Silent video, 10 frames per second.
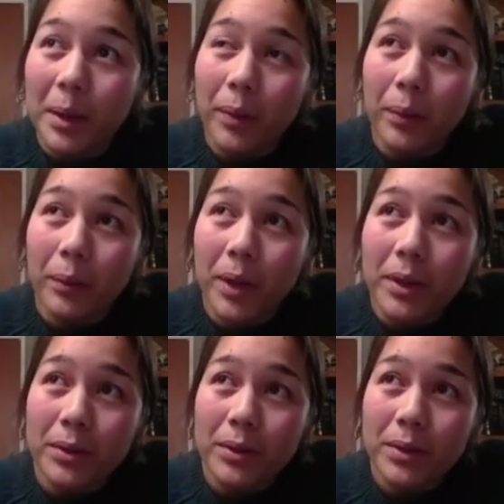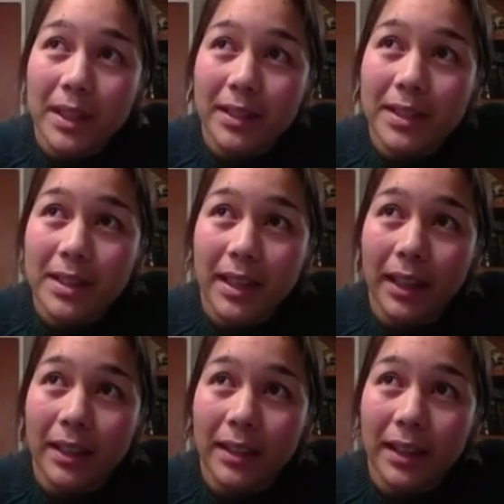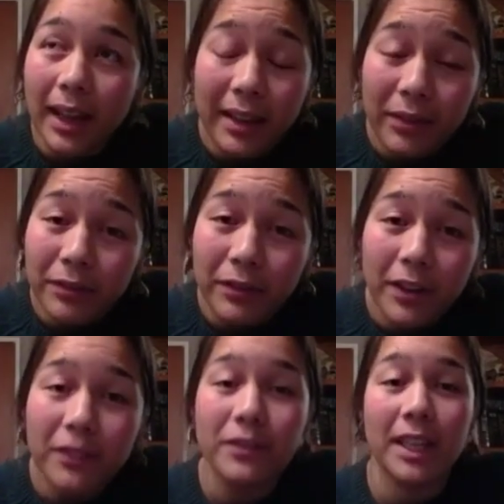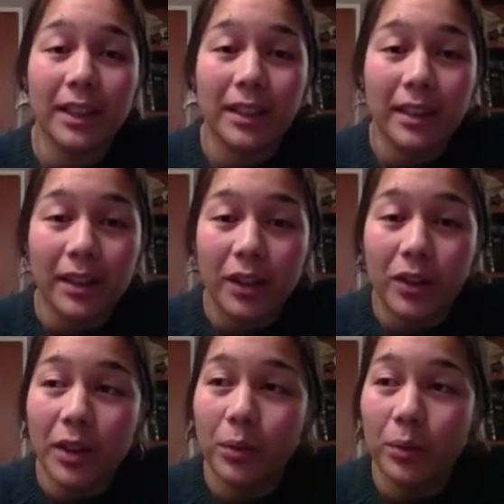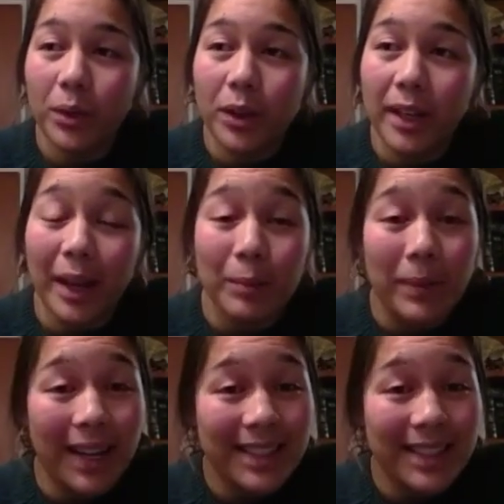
but when you're 16 and even 15, you can work and pay